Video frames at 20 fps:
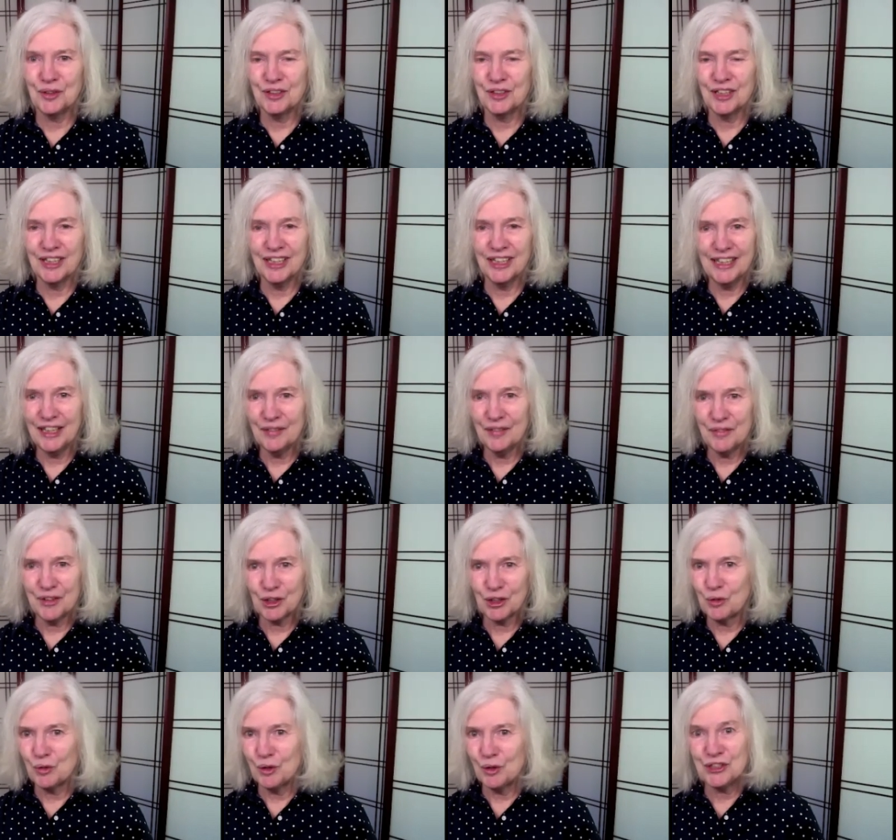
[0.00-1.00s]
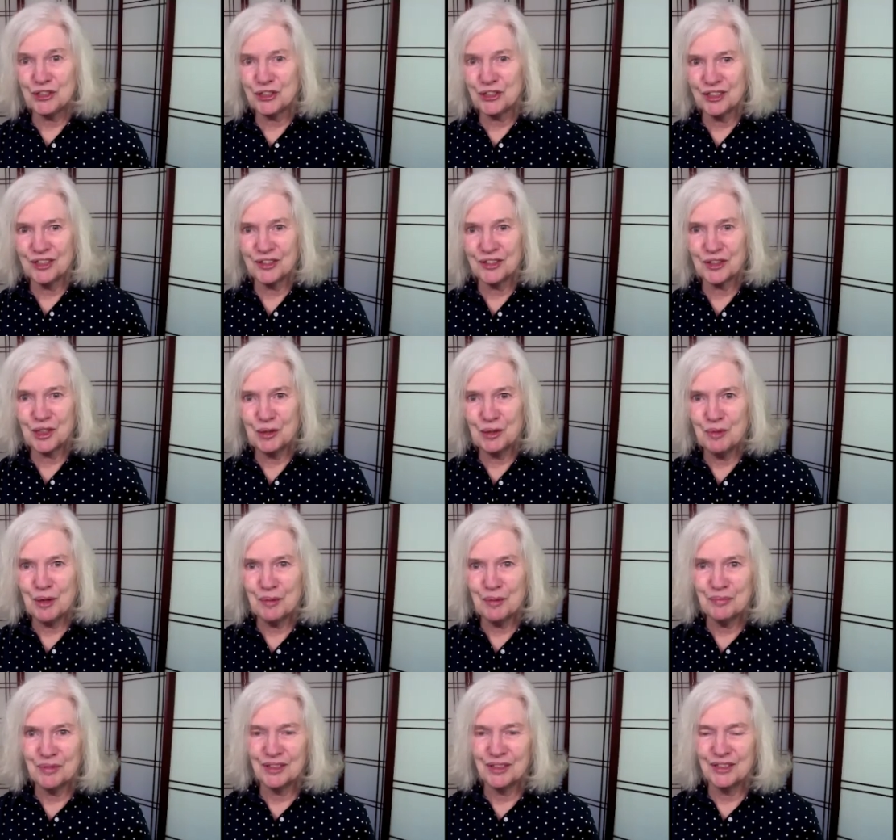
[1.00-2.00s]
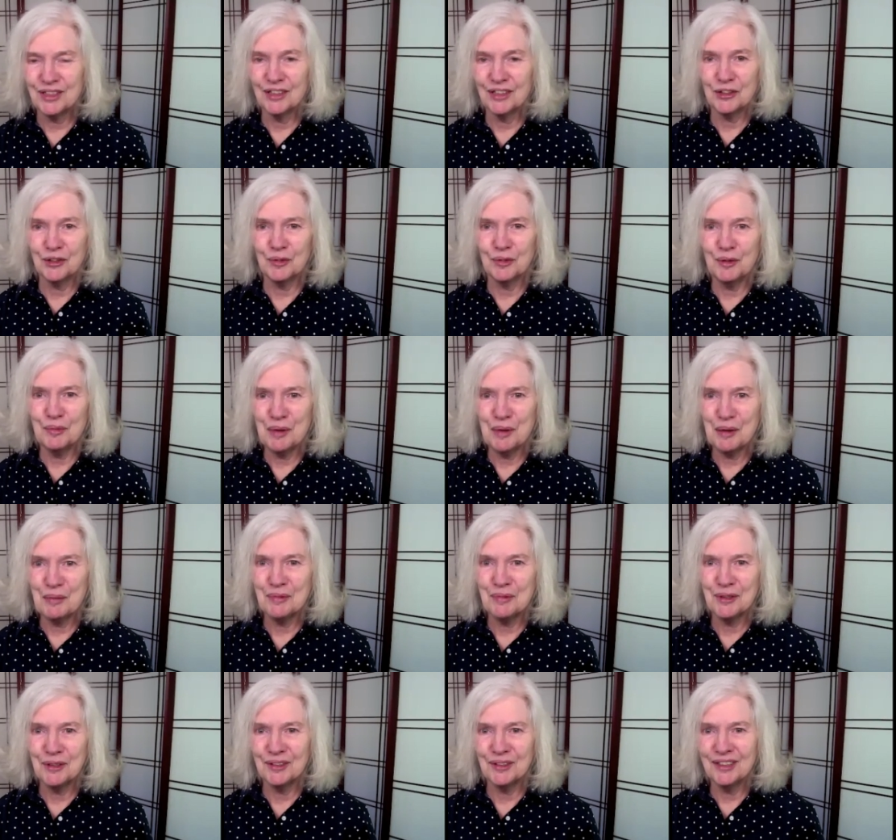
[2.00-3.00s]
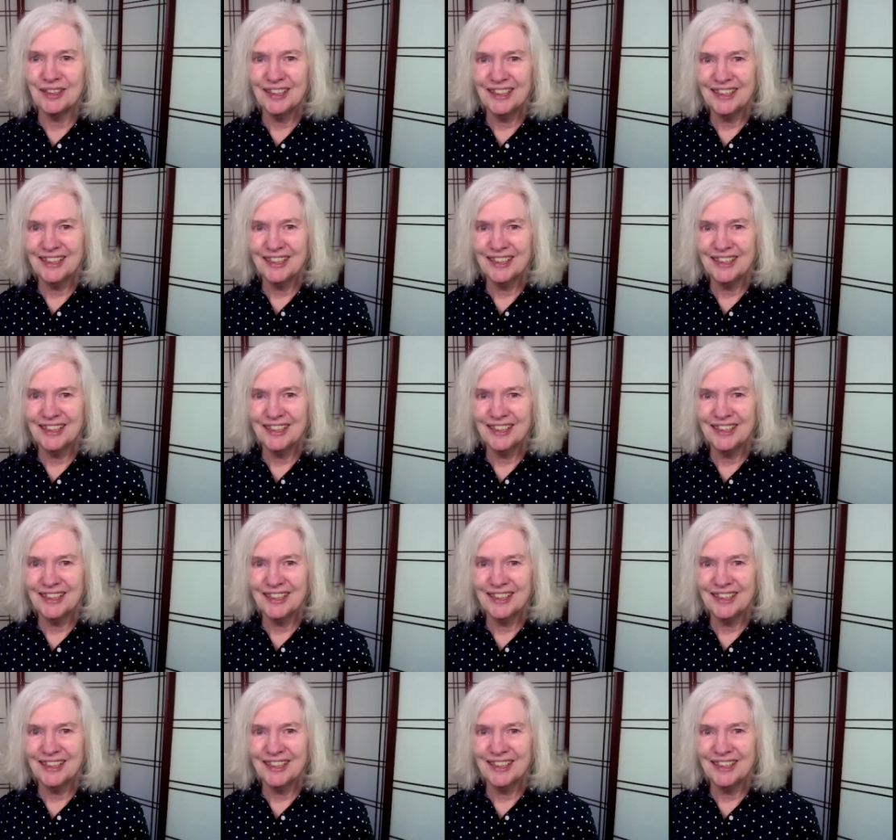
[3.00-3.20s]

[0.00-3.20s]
Did any of their questions come up that uh, you remember